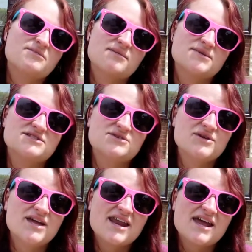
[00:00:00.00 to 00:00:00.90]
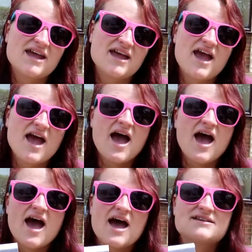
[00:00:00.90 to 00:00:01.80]
the moment, to get it.
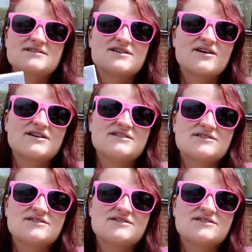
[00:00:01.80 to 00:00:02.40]
And I